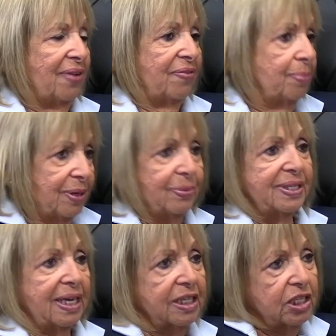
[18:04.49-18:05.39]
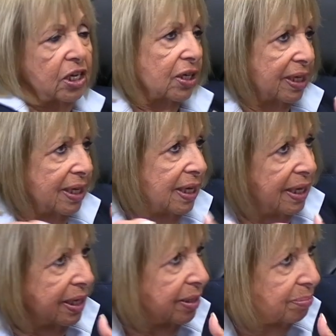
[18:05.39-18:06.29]
Everybody was like tucking
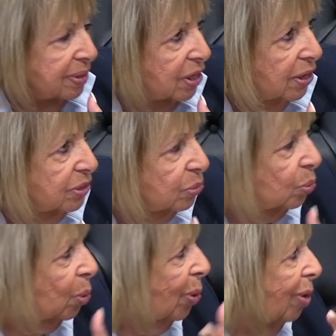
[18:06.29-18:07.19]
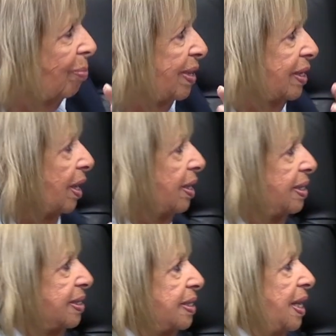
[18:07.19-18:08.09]
in behind the wall,
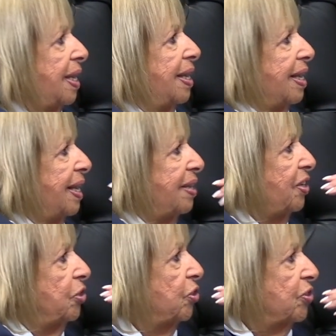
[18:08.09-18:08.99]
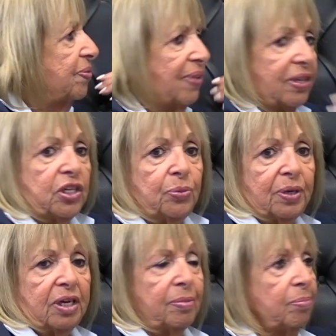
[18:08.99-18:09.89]
because you just felt like you were
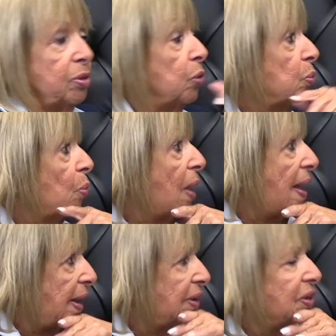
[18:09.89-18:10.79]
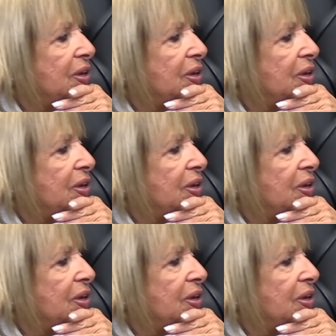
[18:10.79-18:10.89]
going to be blown away.